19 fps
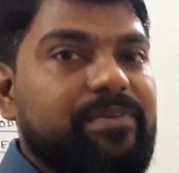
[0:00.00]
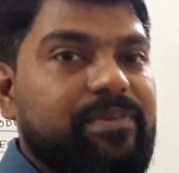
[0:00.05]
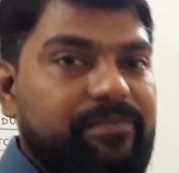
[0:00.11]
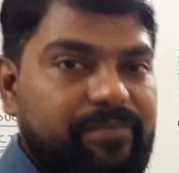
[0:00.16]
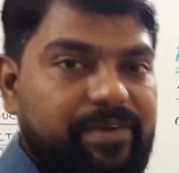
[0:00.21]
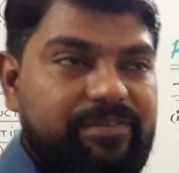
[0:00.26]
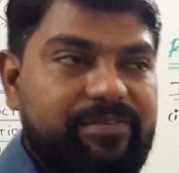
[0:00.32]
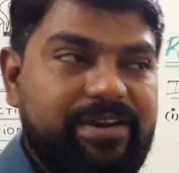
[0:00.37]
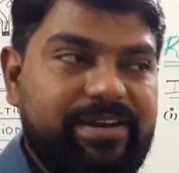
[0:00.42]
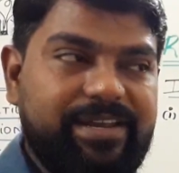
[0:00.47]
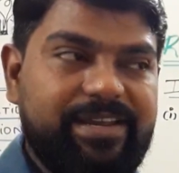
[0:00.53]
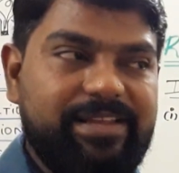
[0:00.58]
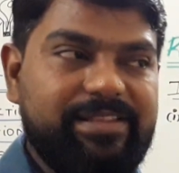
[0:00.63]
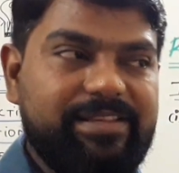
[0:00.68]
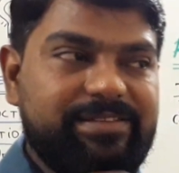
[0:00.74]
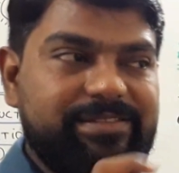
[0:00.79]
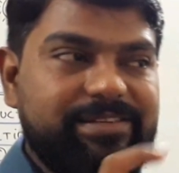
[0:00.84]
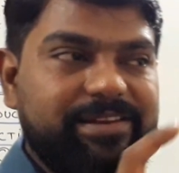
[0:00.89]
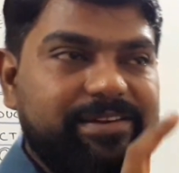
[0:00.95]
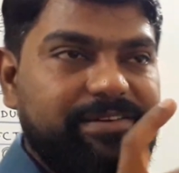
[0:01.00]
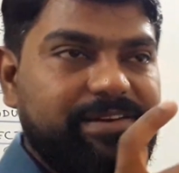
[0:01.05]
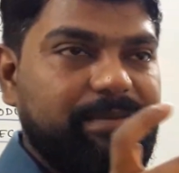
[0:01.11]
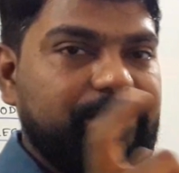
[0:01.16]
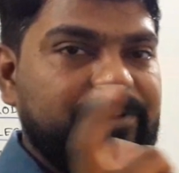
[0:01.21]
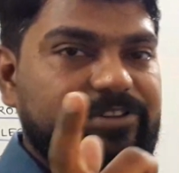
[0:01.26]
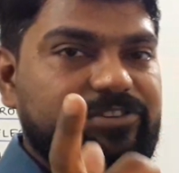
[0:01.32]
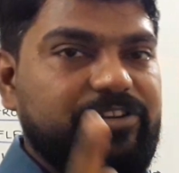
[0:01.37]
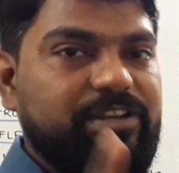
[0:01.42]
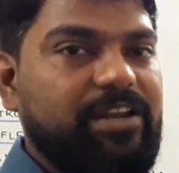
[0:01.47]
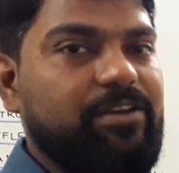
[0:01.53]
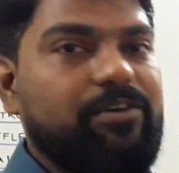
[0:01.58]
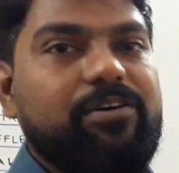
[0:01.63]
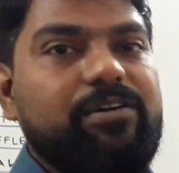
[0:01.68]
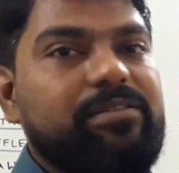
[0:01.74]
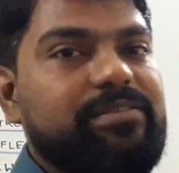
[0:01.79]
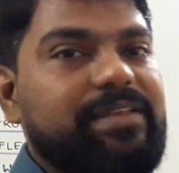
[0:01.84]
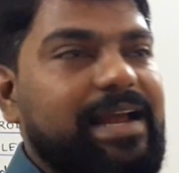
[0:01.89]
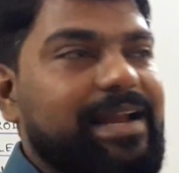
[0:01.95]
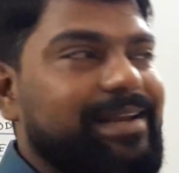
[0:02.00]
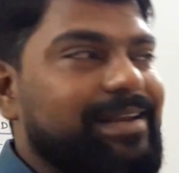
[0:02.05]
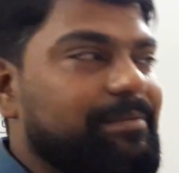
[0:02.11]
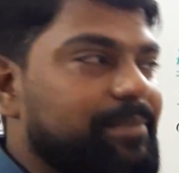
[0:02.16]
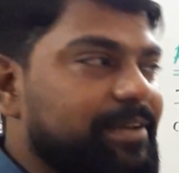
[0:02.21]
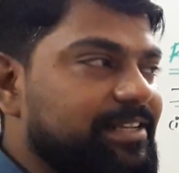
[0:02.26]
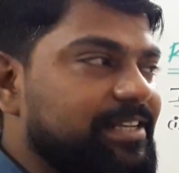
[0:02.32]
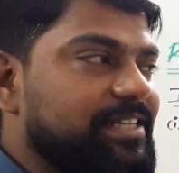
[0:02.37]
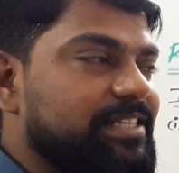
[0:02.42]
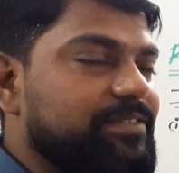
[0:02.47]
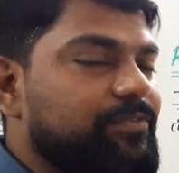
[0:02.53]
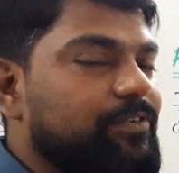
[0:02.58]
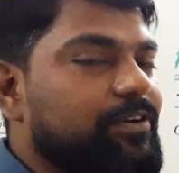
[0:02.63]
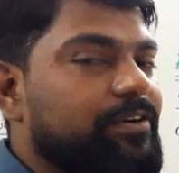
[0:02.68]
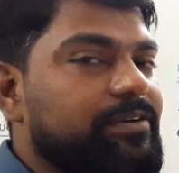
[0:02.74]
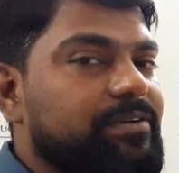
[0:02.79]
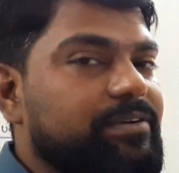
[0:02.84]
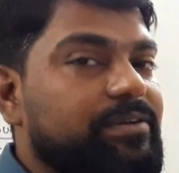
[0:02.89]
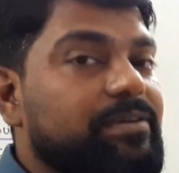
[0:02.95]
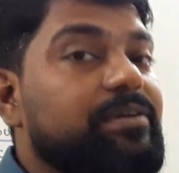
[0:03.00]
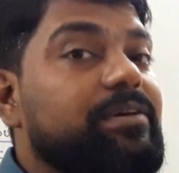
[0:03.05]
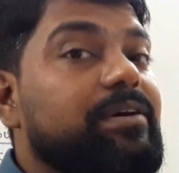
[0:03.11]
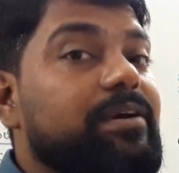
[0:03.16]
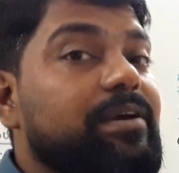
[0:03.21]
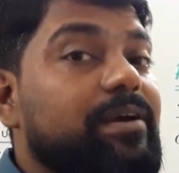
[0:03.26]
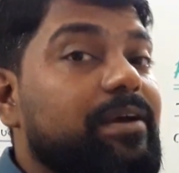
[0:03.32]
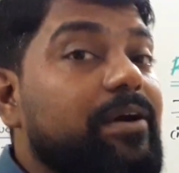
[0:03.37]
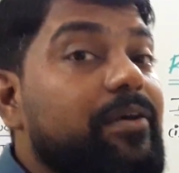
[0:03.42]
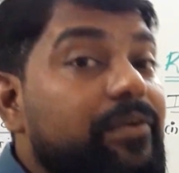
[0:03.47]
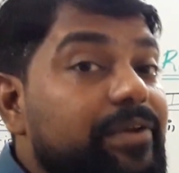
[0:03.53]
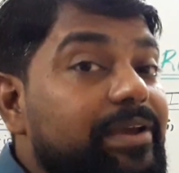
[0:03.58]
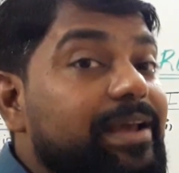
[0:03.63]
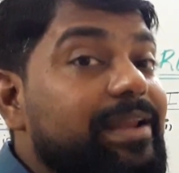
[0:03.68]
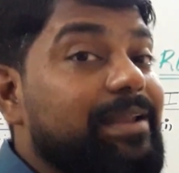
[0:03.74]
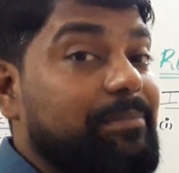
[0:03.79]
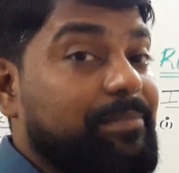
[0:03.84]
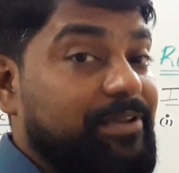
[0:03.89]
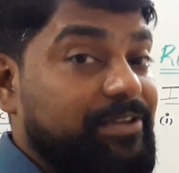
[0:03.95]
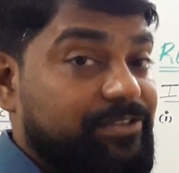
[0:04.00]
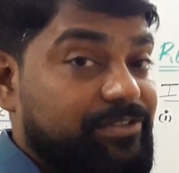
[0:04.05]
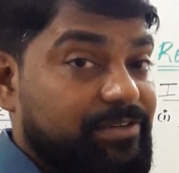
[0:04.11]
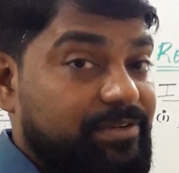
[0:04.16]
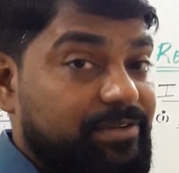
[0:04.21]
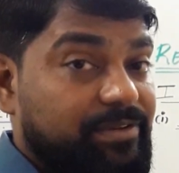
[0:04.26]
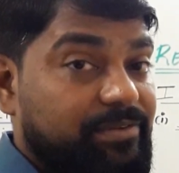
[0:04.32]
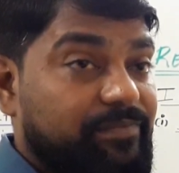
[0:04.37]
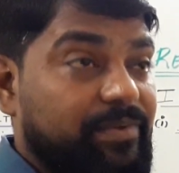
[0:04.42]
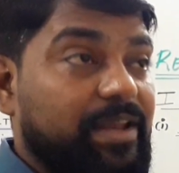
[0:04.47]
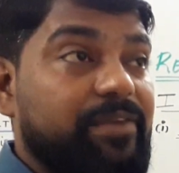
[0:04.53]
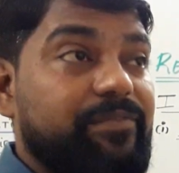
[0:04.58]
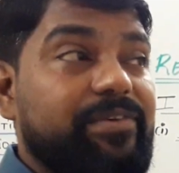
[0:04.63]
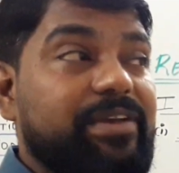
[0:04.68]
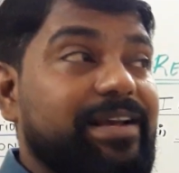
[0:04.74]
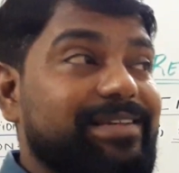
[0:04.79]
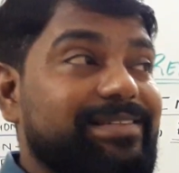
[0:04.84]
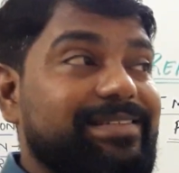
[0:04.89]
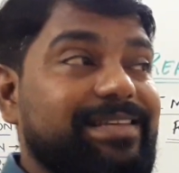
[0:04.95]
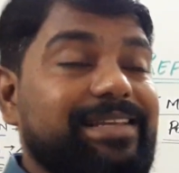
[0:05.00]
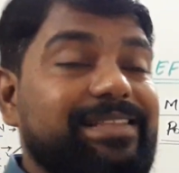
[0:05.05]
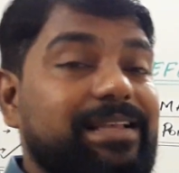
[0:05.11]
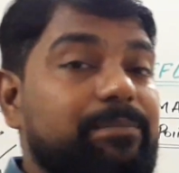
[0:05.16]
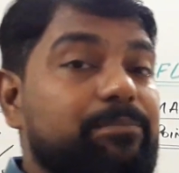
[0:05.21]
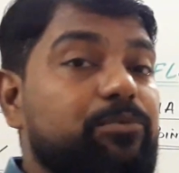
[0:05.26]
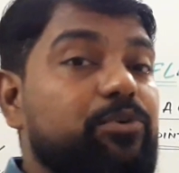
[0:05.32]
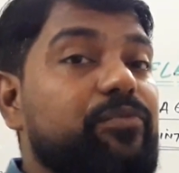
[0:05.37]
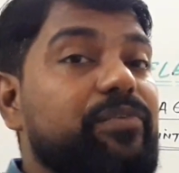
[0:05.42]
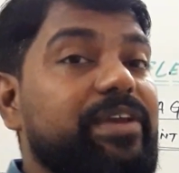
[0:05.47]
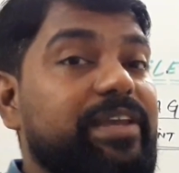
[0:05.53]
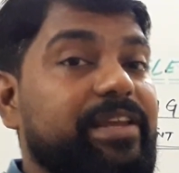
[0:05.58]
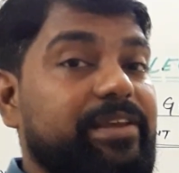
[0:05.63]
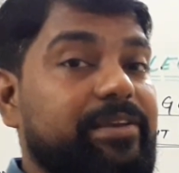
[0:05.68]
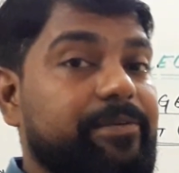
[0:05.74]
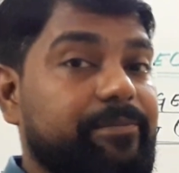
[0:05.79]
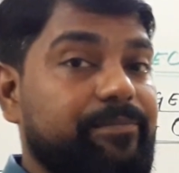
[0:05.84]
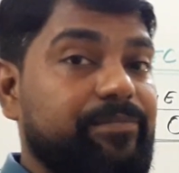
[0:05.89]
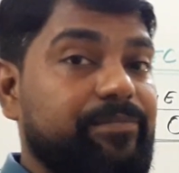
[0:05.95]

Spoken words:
When we are taking the scenery picture and all, that image is what? Real image. When we are seeing the movie